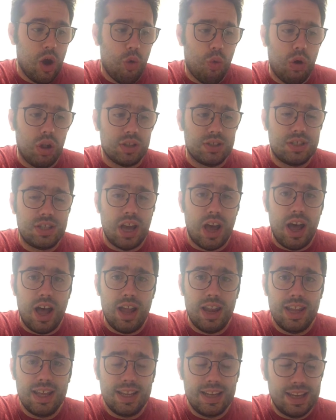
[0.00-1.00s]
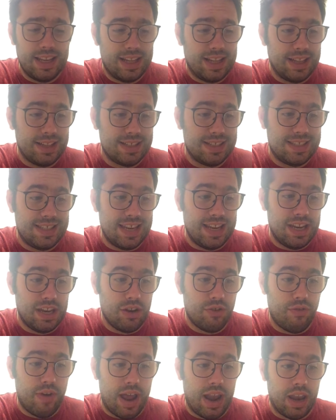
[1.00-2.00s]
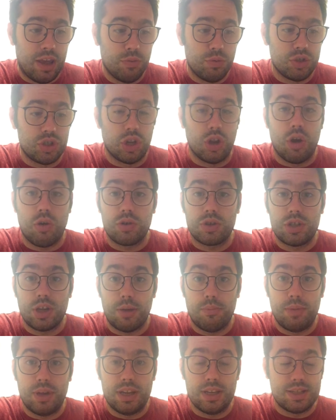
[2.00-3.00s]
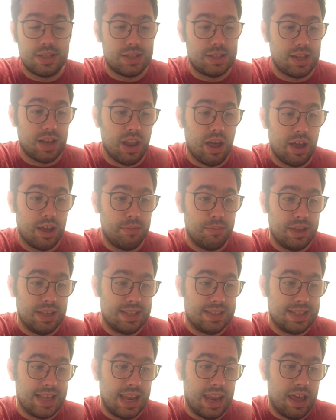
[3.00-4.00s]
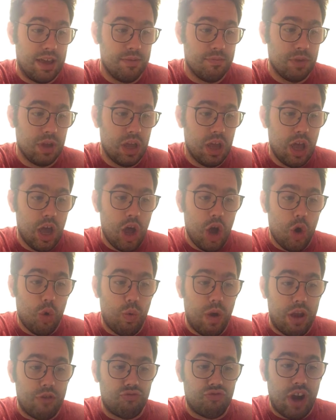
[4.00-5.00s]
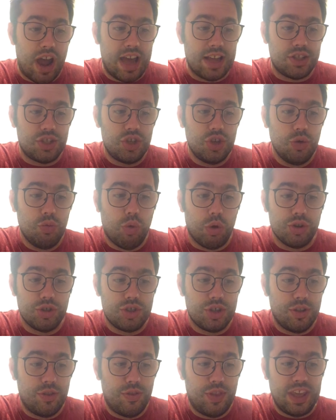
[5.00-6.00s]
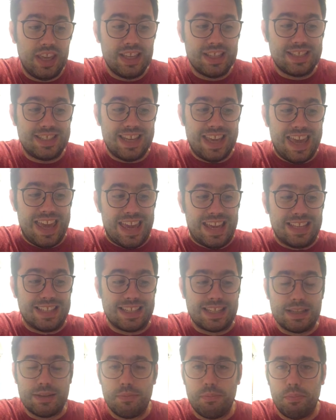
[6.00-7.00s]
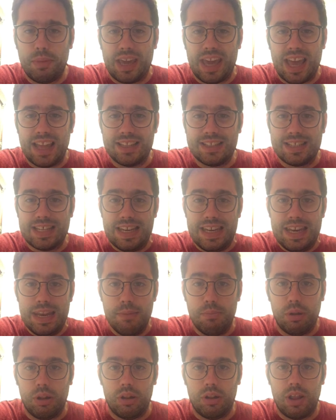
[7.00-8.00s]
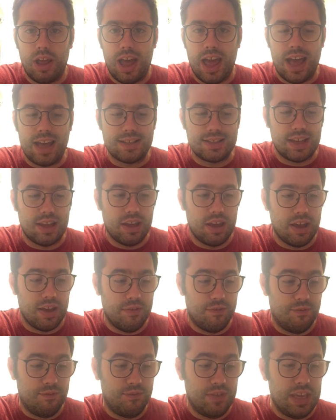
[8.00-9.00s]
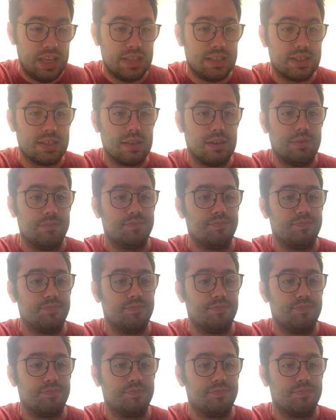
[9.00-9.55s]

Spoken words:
while darling little Cinderella was locked up in a slimy cellar where rats who wanted things to eat began to nibble at her feet.